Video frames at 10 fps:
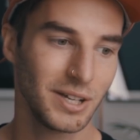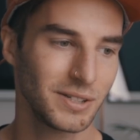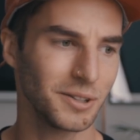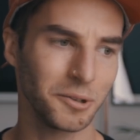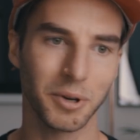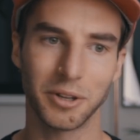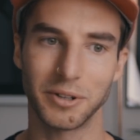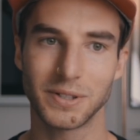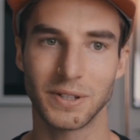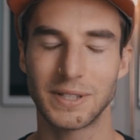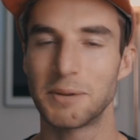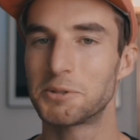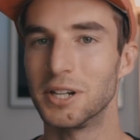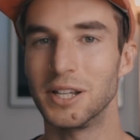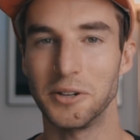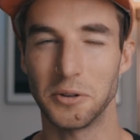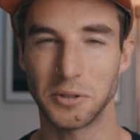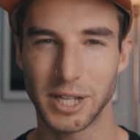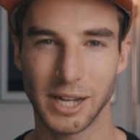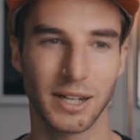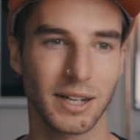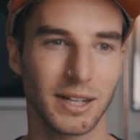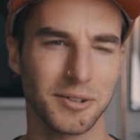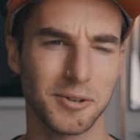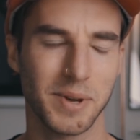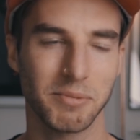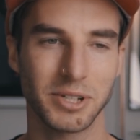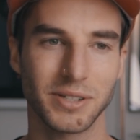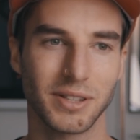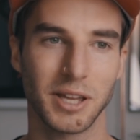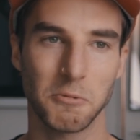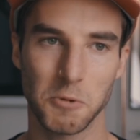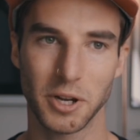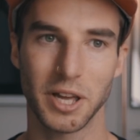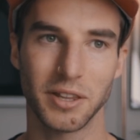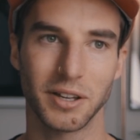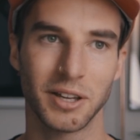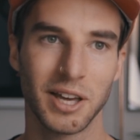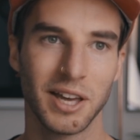So whether it's conceptually or technically, or maybe just their work ethic,